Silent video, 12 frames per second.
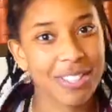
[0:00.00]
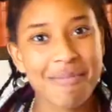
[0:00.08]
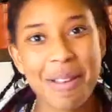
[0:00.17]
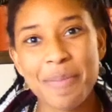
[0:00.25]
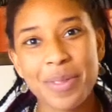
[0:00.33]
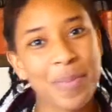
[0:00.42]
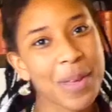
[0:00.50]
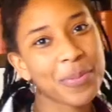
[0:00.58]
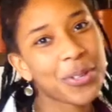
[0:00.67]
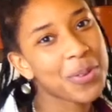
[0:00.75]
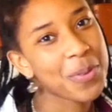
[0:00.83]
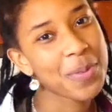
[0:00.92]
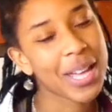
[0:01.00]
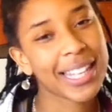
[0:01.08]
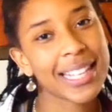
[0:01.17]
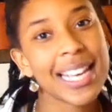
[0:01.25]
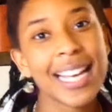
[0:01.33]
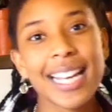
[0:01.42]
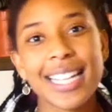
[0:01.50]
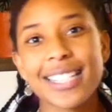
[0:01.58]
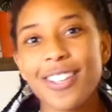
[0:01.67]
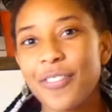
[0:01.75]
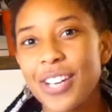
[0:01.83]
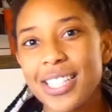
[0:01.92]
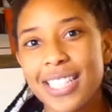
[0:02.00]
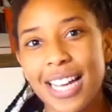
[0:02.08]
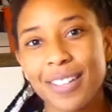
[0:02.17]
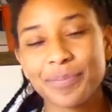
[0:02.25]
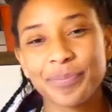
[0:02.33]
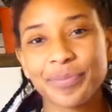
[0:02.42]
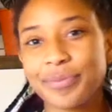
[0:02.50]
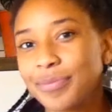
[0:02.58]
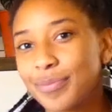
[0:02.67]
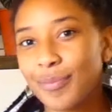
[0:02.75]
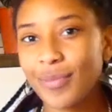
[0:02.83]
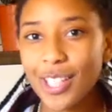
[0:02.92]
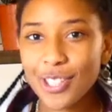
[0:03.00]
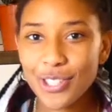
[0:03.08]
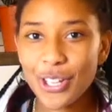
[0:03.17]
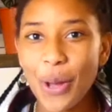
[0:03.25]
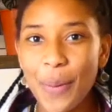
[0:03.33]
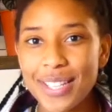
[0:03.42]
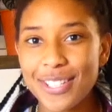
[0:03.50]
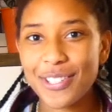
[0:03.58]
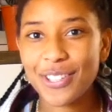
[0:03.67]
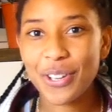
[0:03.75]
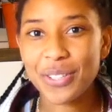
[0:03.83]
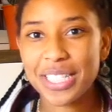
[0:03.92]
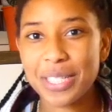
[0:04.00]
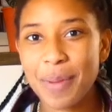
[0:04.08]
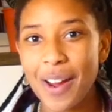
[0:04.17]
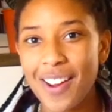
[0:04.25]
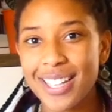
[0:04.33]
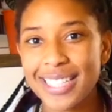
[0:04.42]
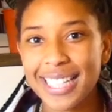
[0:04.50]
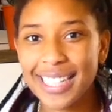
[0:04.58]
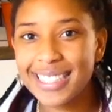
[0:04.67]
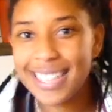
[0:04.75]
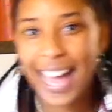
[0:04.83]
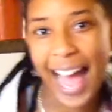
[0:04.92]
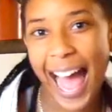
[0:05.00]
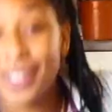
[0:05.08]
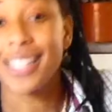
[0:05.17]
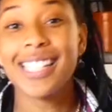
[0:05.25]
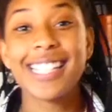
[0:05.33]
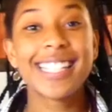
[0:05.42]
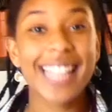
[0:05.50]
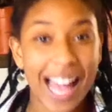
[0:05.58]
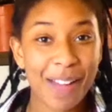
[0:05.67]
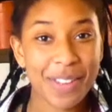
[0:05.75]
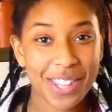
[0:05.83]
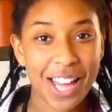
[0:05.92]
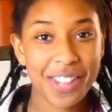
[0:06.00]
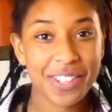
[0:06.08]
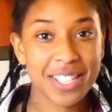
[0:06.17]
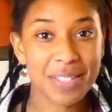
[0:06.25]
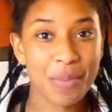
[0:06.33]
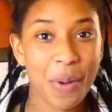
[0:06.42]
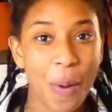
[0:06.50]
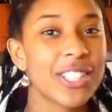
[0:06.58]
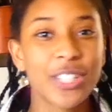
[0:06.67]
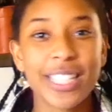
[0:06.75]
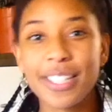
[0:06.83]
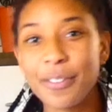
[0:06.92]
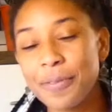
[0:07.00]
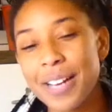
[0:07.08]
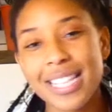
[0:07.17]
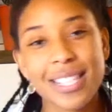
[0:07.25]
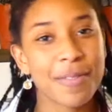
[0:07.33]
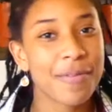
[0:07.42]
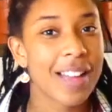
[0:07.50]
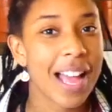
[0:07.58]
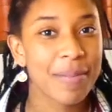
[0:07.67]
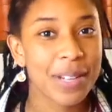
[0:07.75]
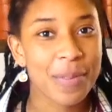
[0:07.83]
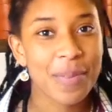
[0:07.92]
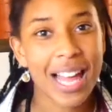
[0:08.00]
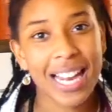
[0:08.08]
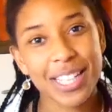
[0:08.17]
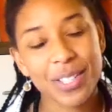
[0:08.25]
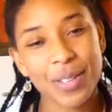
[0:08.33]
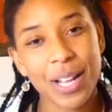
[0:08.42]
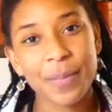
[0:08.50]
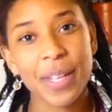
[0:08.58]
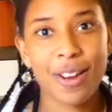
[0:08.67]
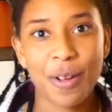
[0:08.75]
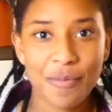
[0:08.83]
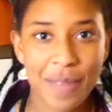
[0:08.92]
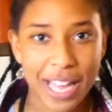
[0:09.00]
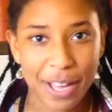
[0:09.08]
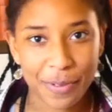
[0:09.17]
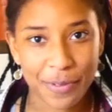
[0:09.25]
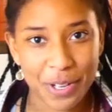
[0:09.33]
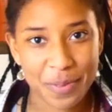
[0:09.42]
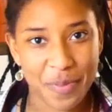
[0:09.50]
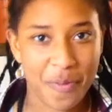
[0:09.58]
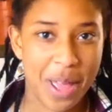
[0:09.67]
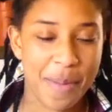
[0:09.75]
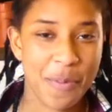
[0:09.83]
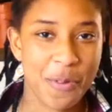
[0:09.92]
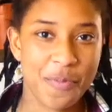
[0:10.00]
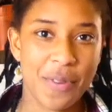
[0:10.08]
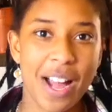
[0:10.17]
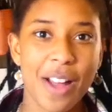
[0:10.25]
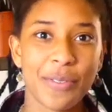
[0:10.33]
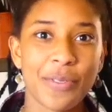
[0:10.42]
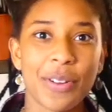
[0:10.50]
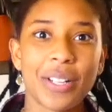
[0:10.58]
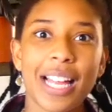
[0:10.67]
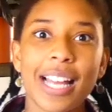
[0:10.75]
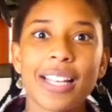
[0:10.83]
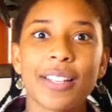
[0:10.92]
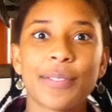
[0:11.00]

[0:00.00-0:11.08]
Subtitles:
remember the people you're with, stuff like that. So go and do those experiences. Share with others more. Treating friends and family well as well. I love making food for people, but I feel like,